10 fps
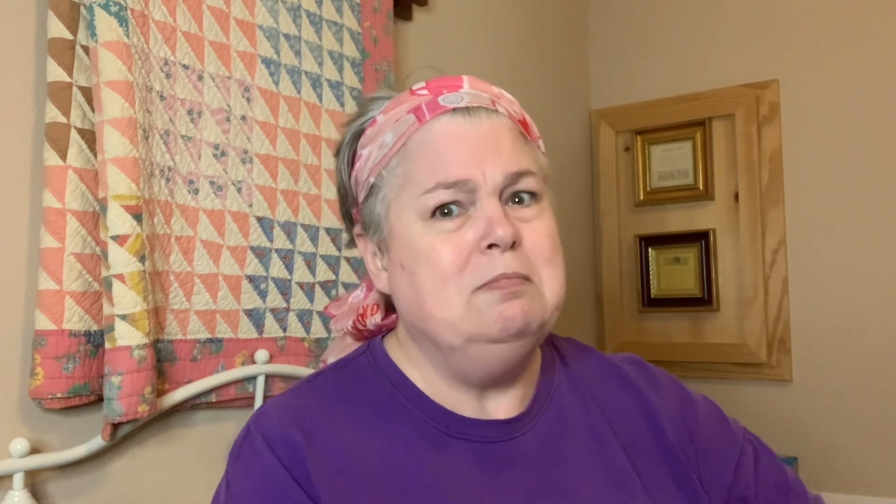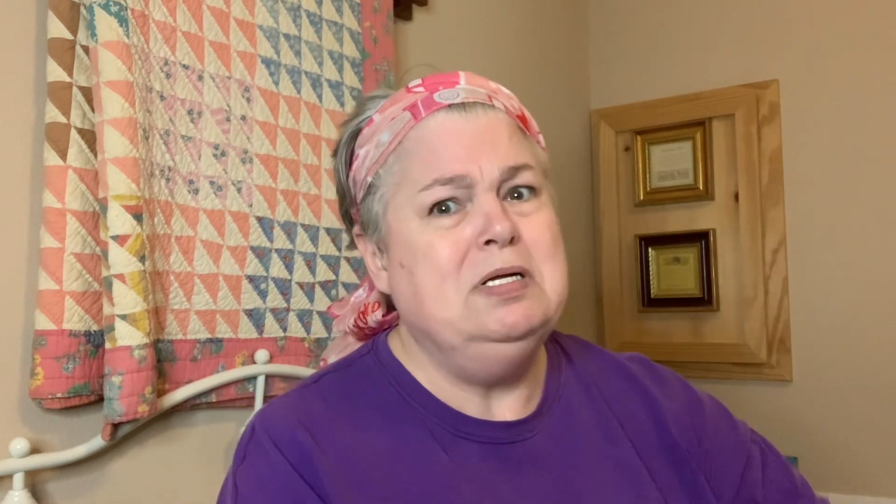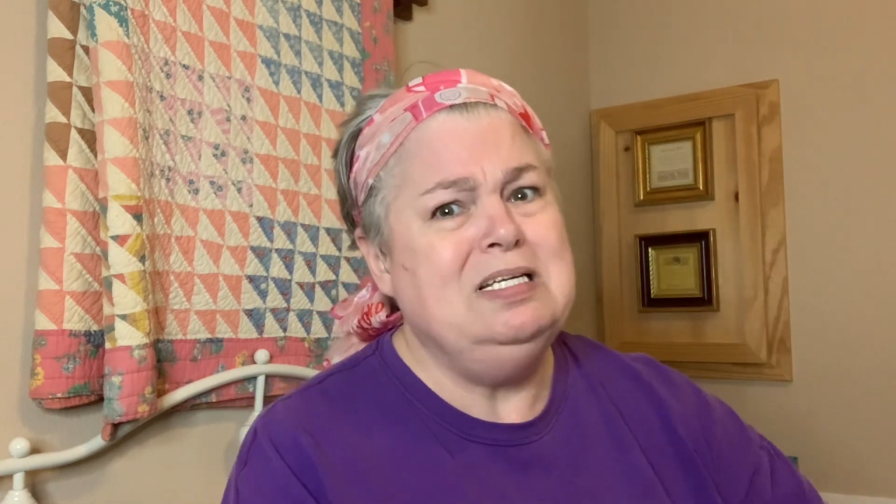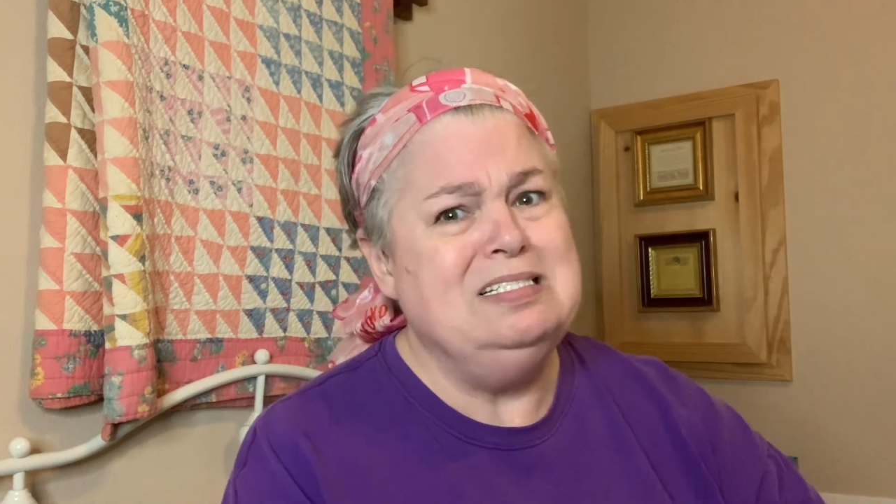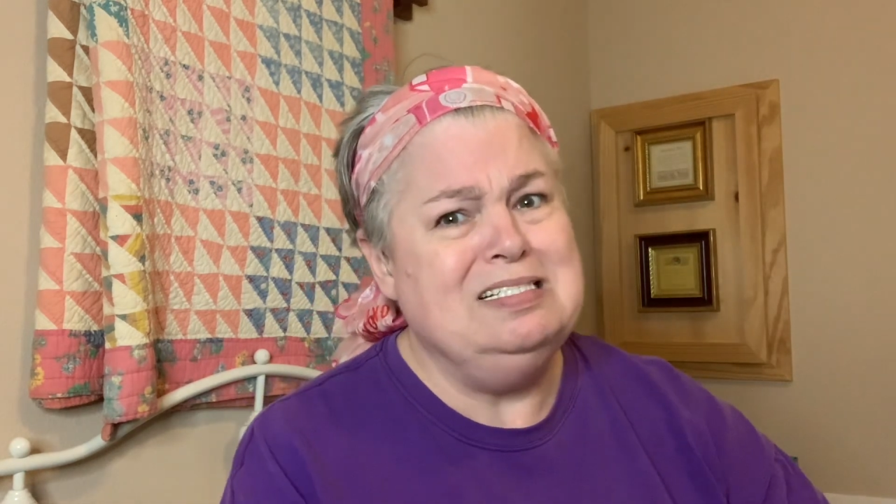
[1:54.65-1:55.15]

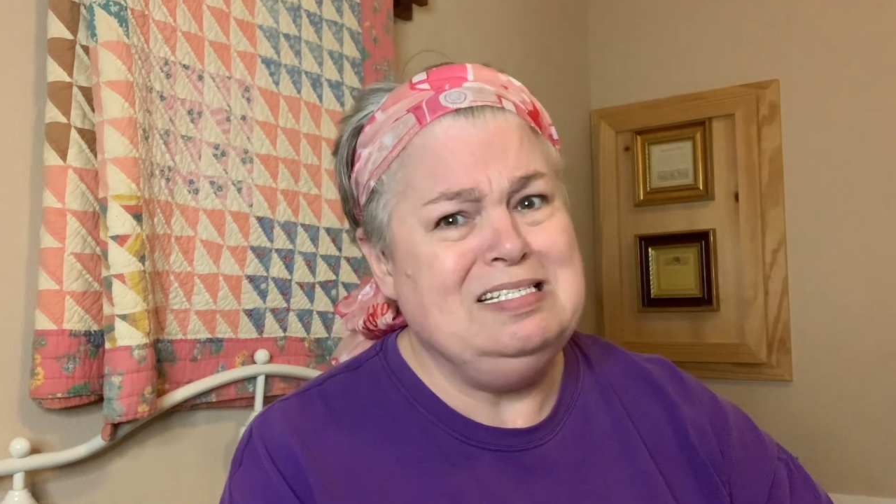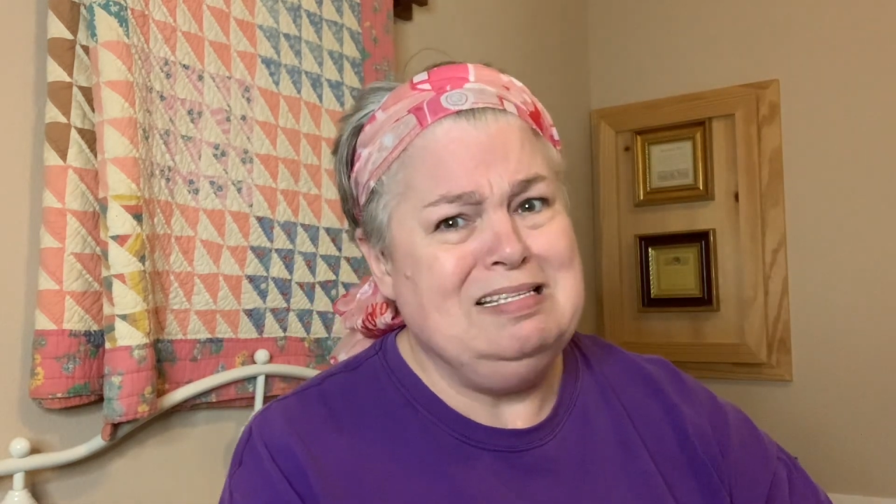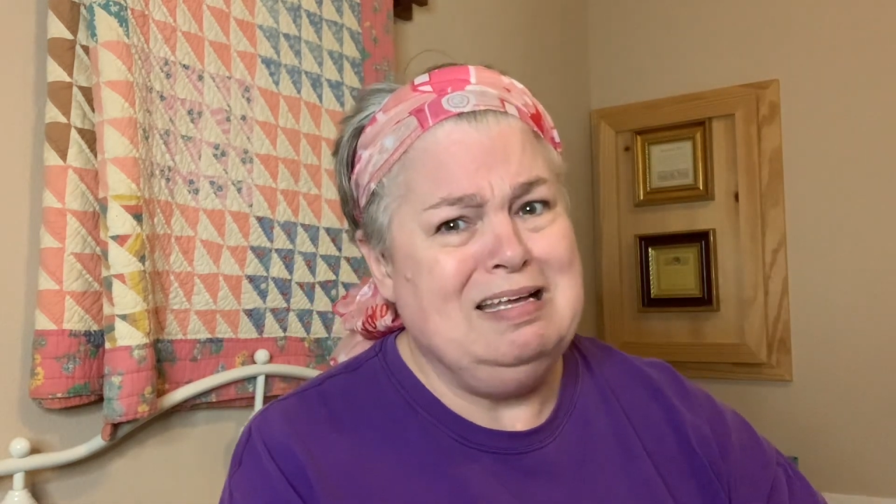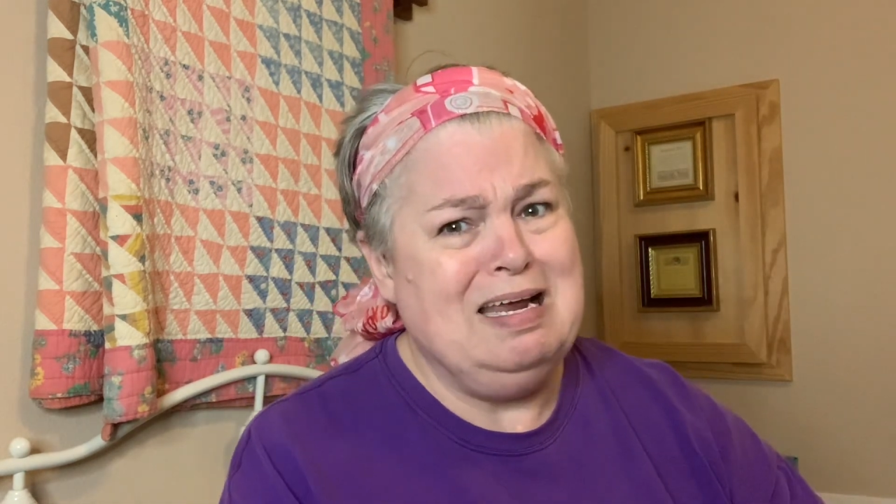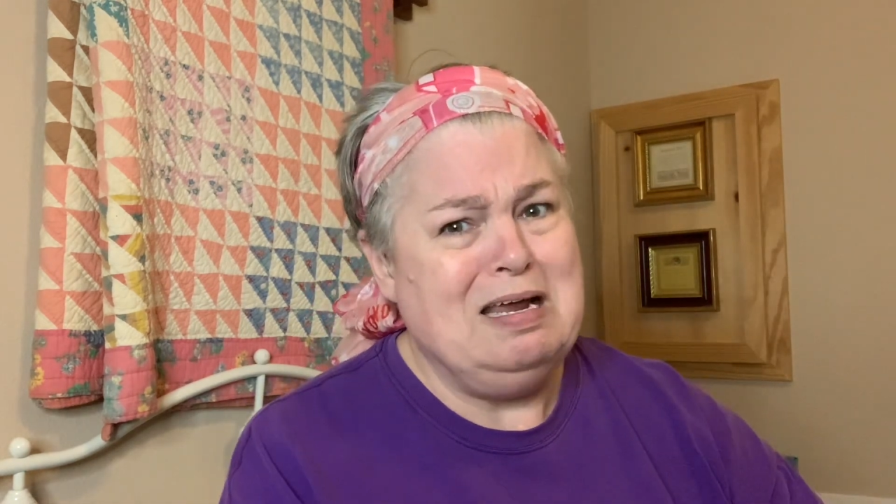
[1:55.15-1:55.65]
It's
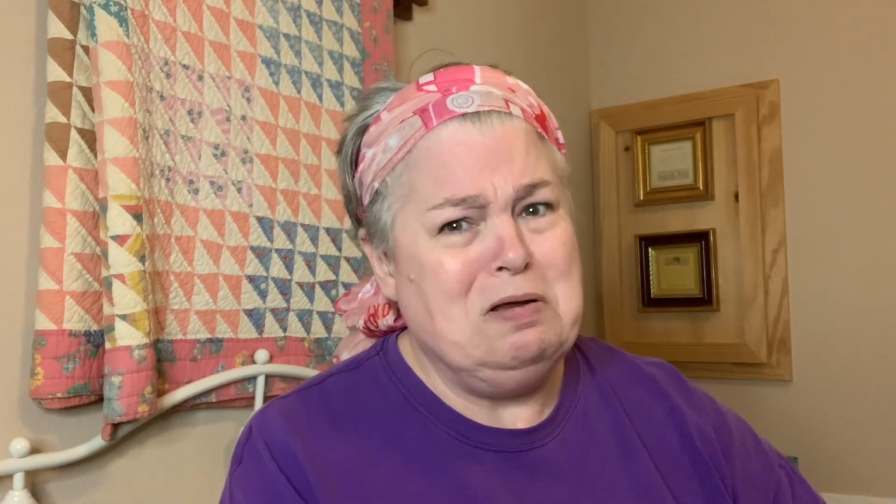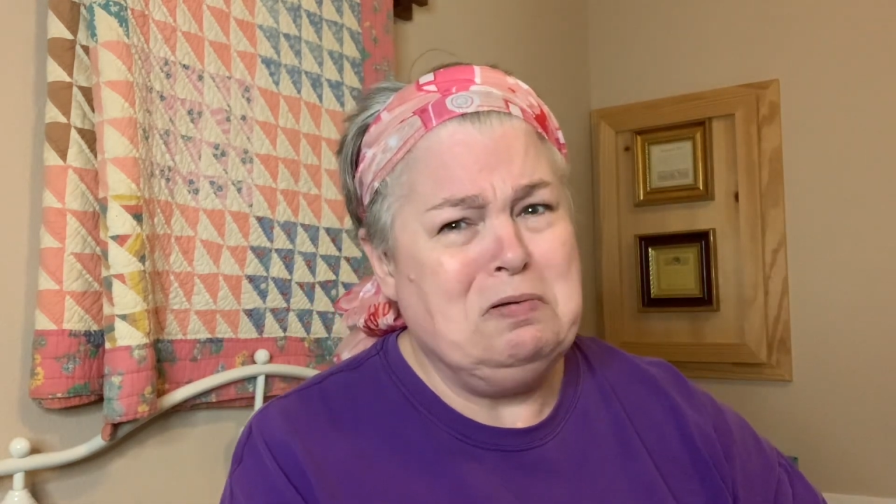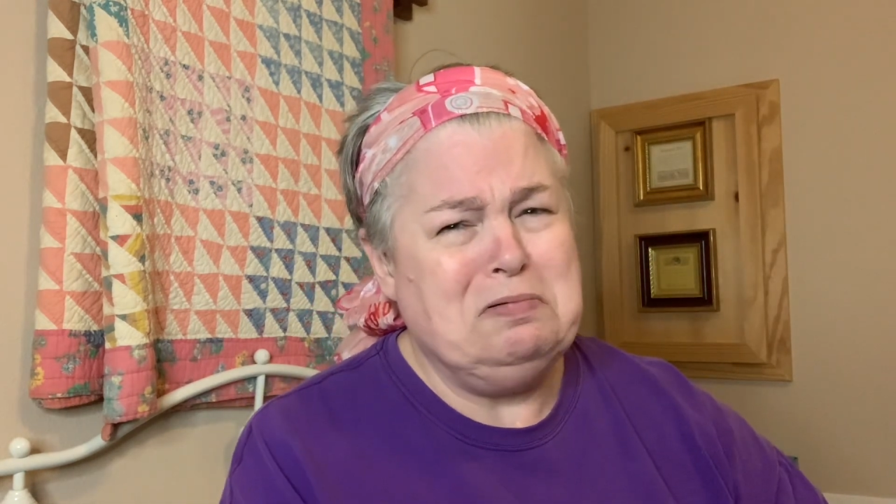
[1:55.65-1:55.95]
loud.